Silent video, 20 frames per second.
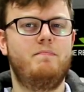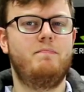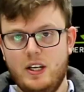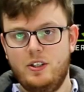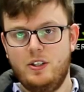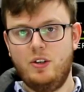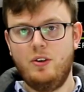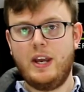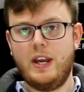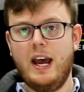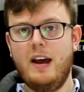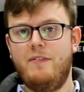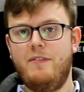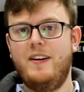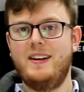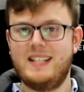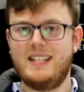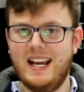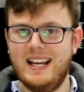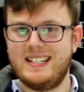You do get a
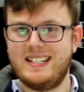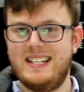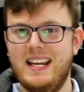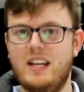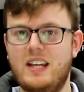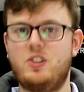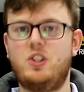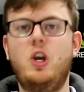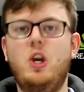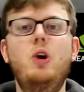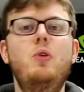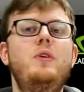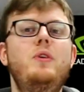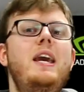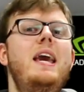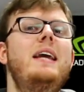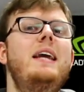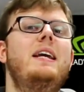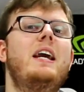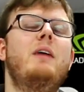fantastic
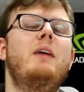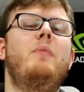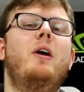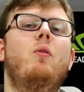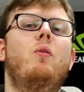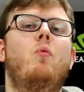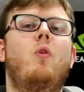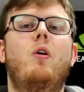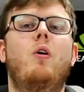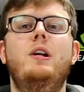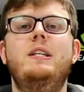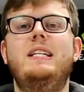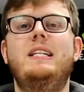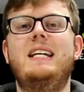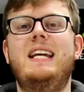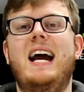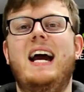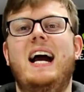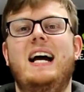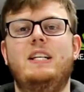2-year Gigabyte
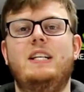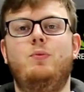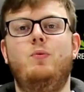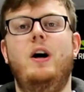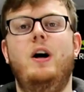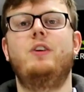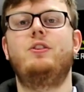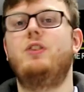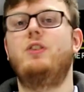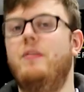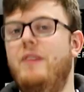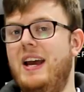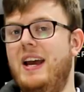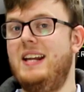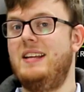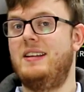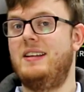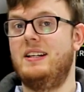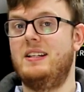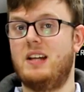warranty as well, so if
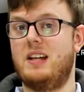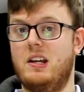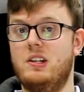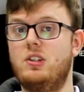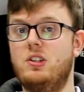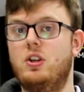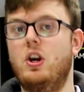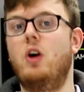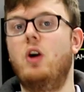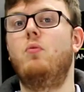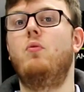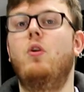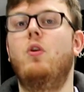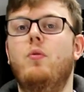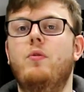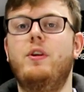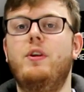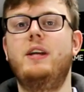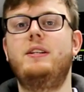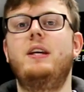anything does go wrong
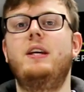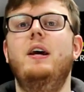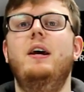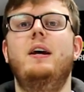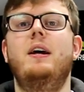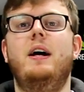with it,